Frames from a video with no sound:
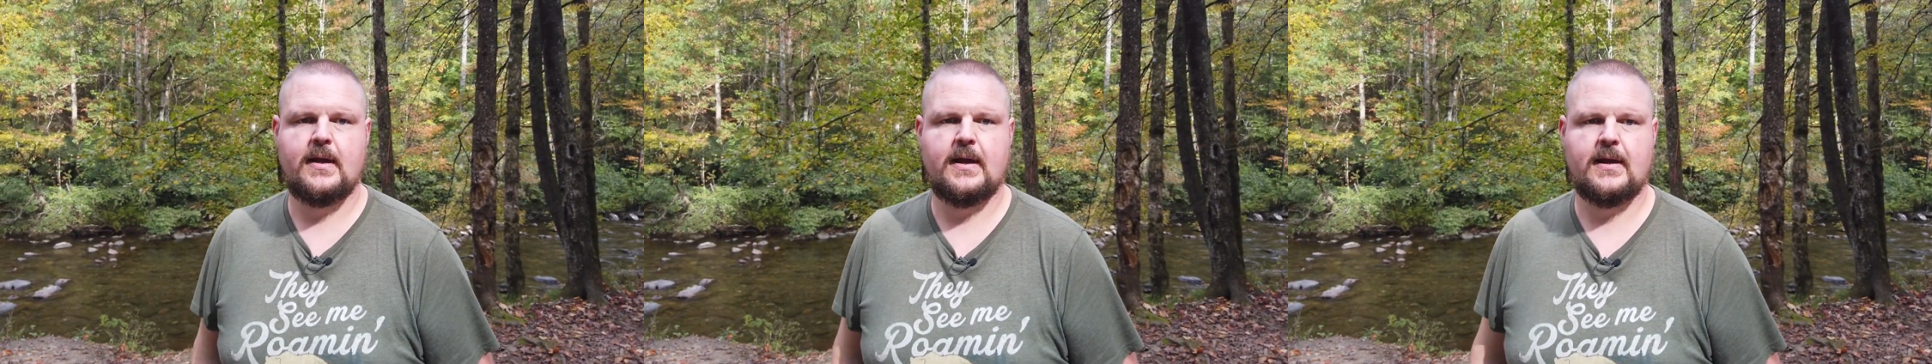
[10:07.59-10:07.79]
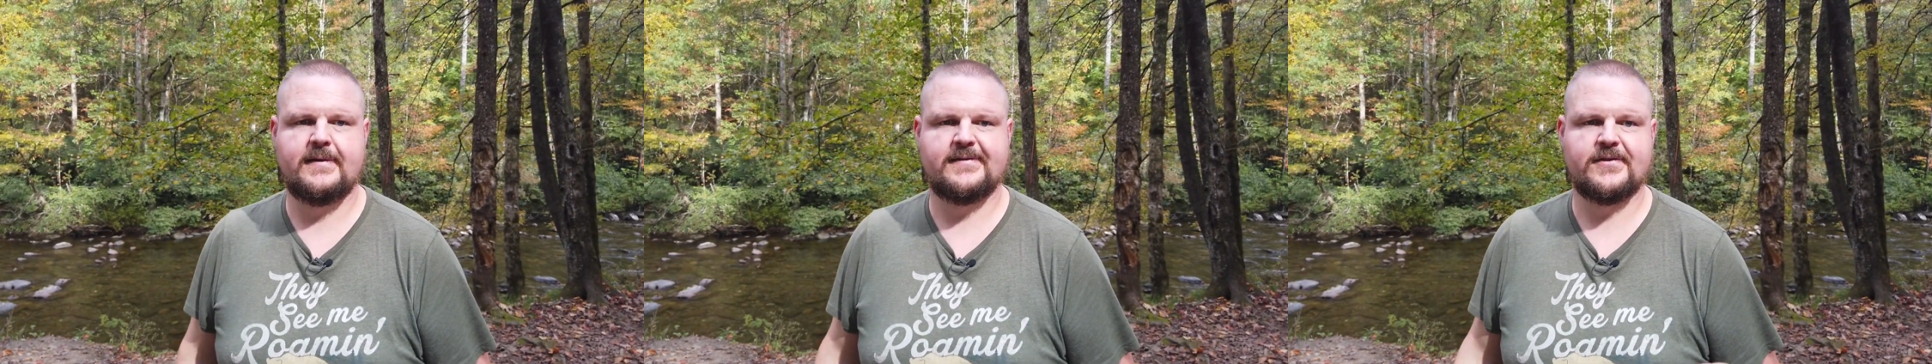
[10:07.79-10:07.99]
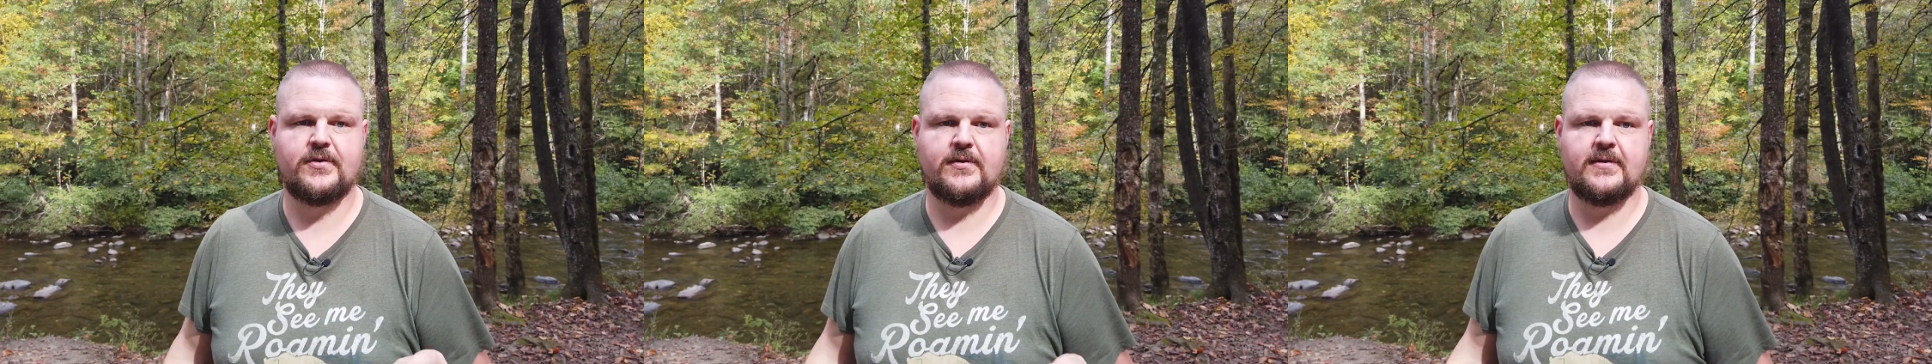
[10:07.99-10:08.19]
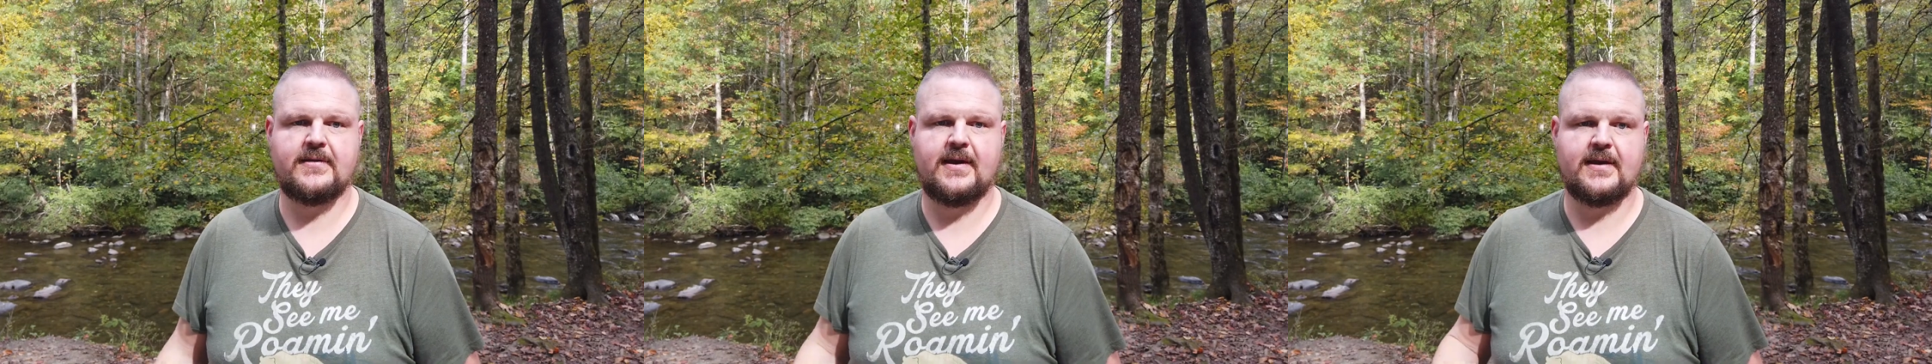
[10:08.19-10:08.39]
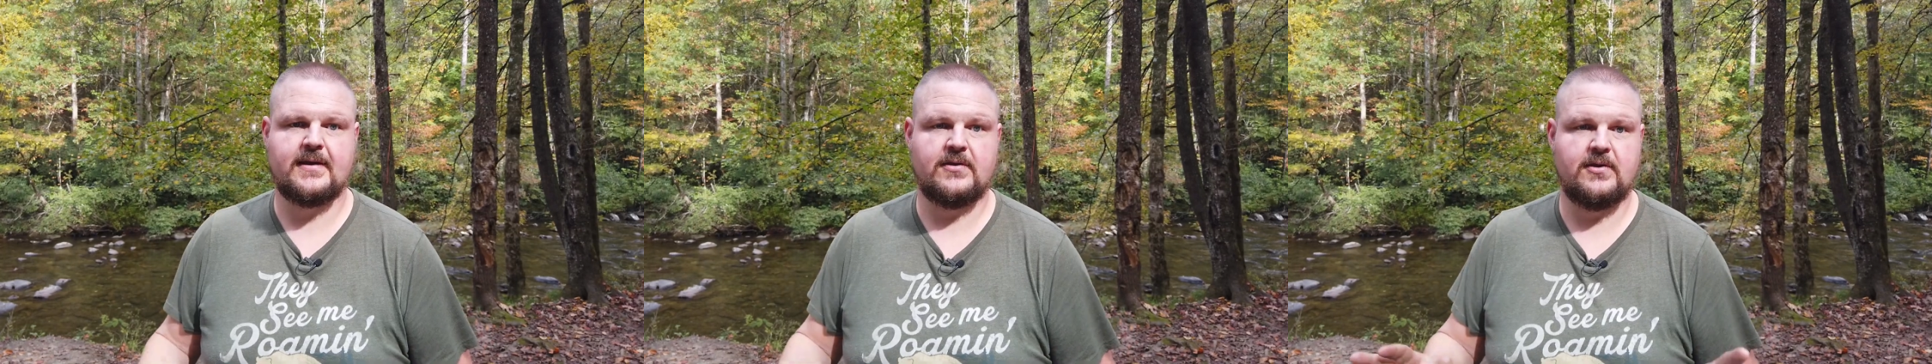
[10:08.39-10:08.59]
It's going
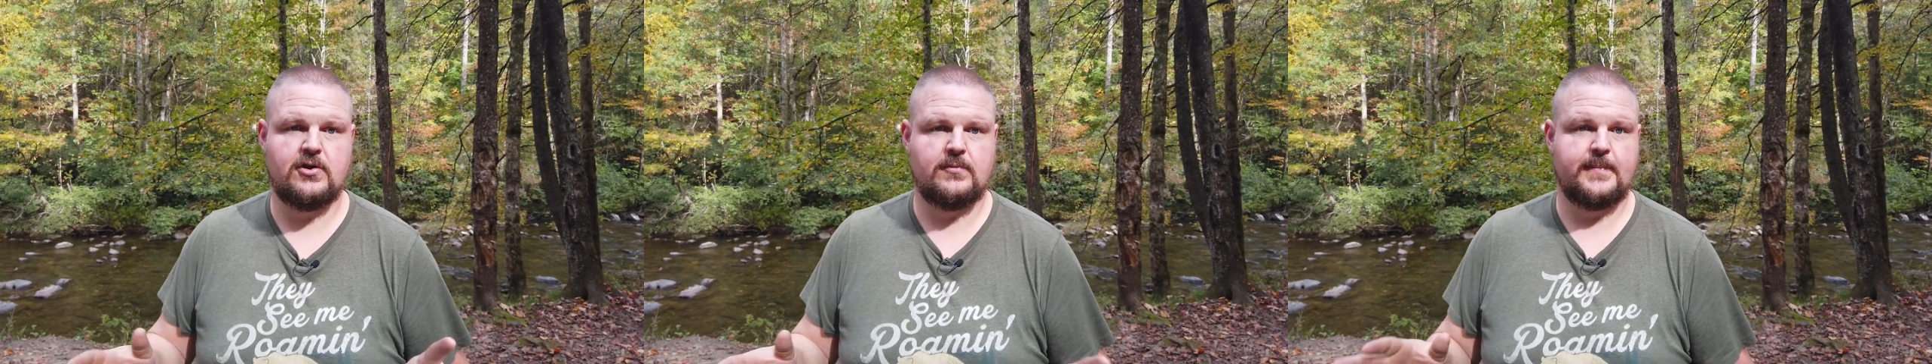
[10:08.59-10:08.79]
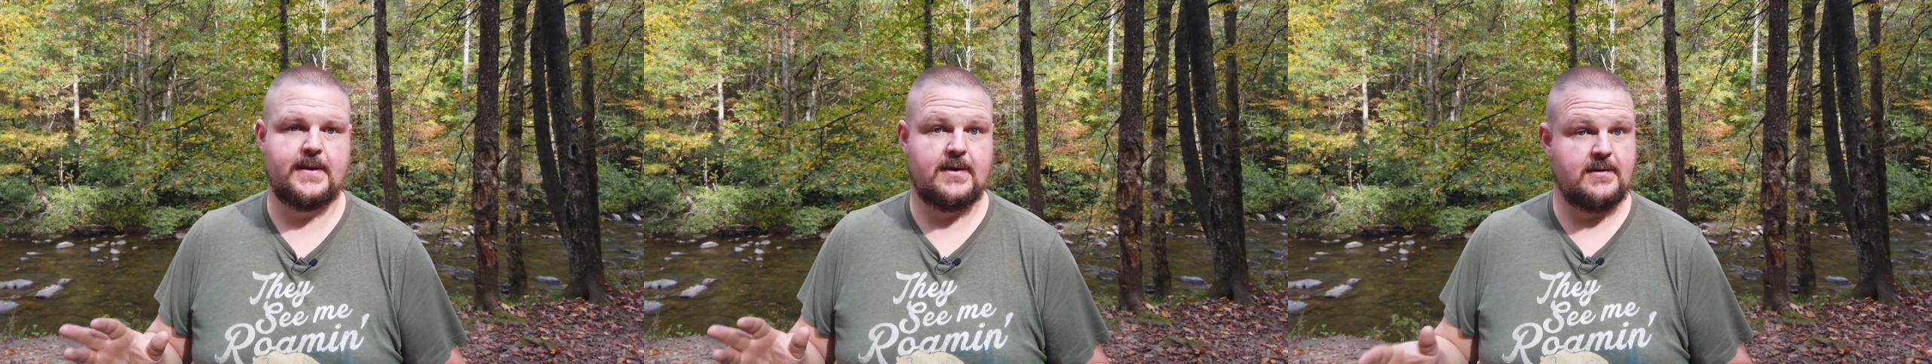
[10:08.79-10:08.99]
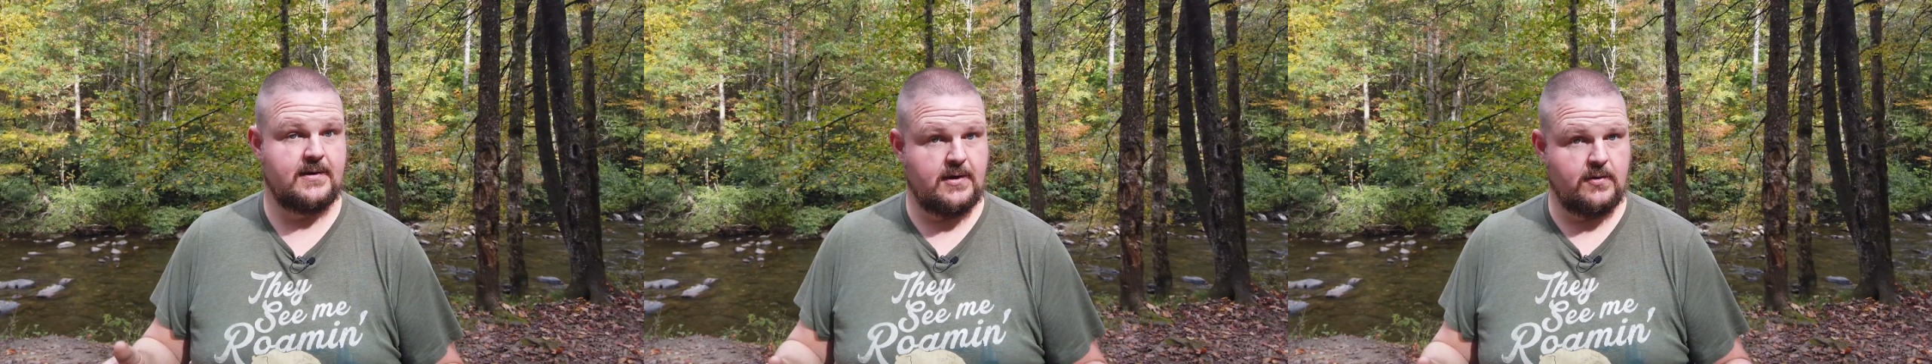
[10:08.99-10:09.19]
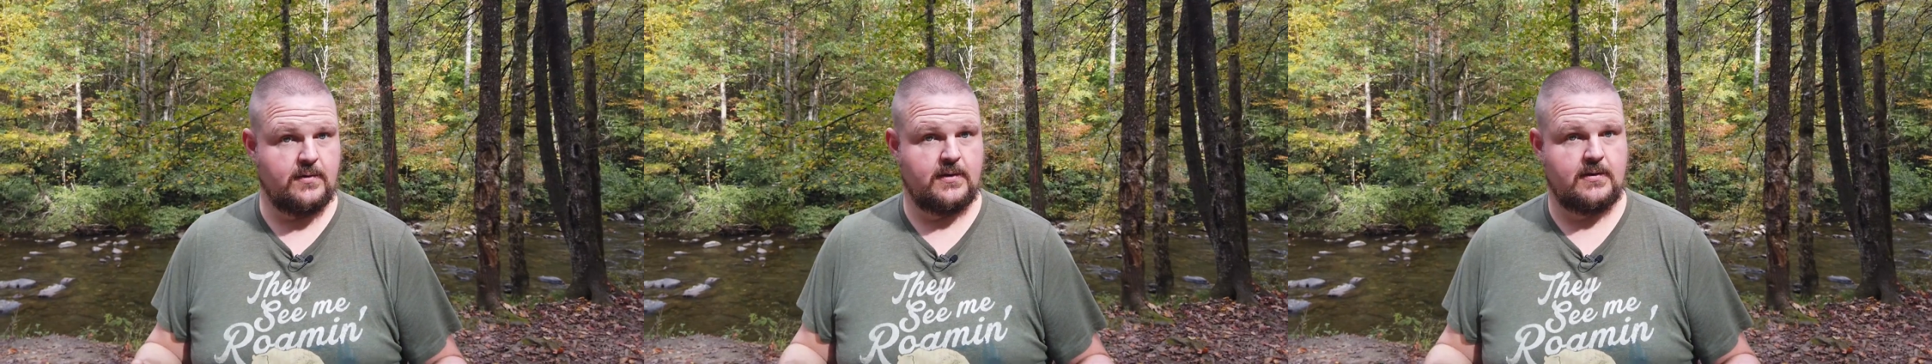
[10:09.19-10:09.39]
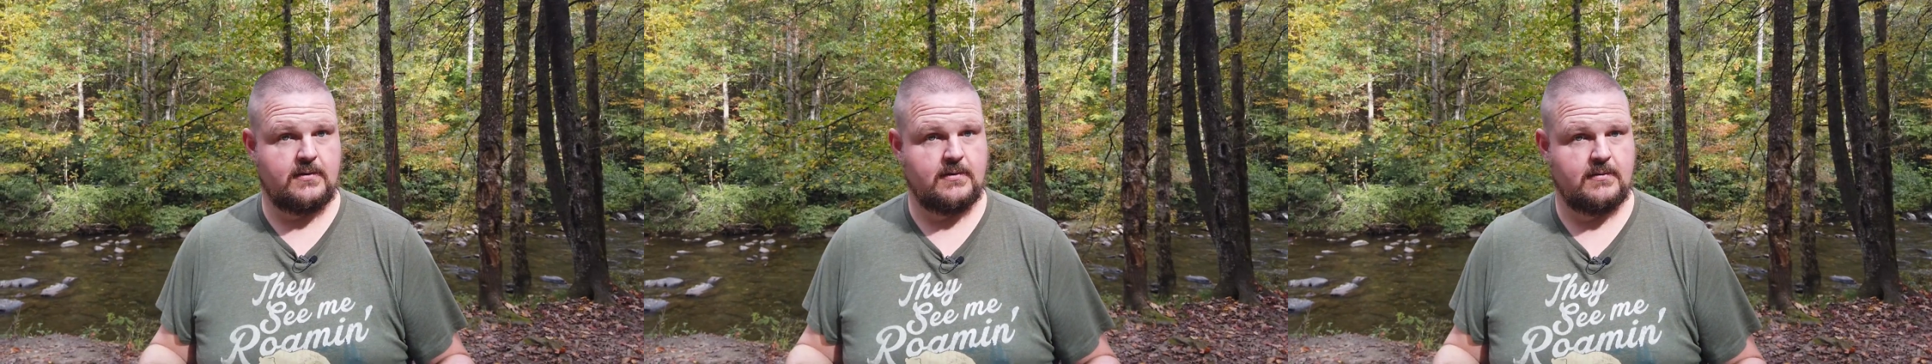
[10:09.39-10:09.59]
to take a little bit of
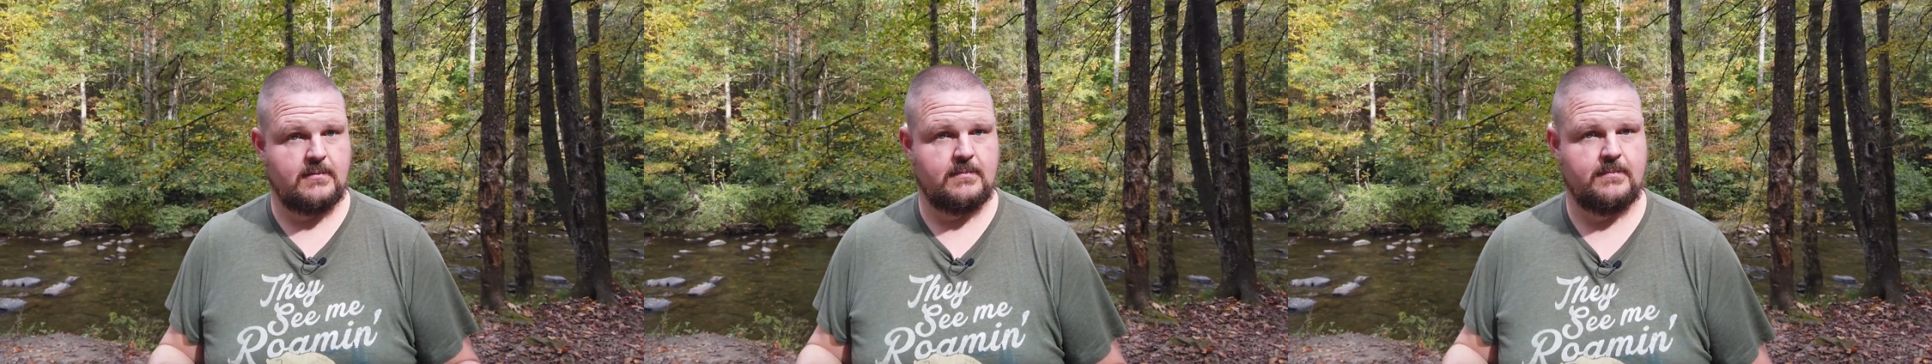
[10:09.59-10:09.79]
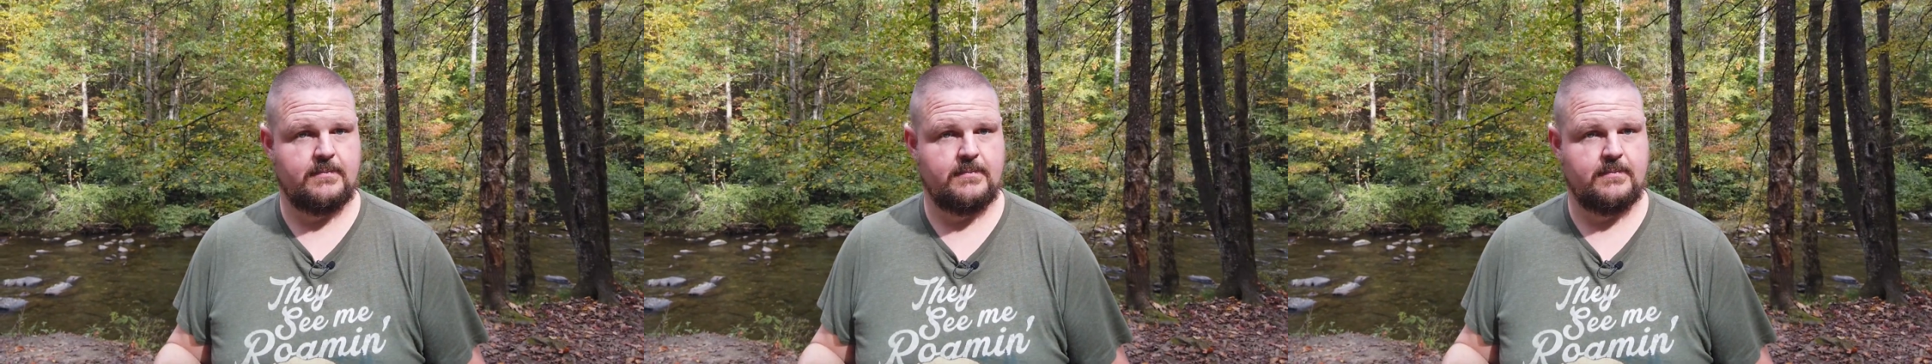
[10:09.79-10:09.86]
doing.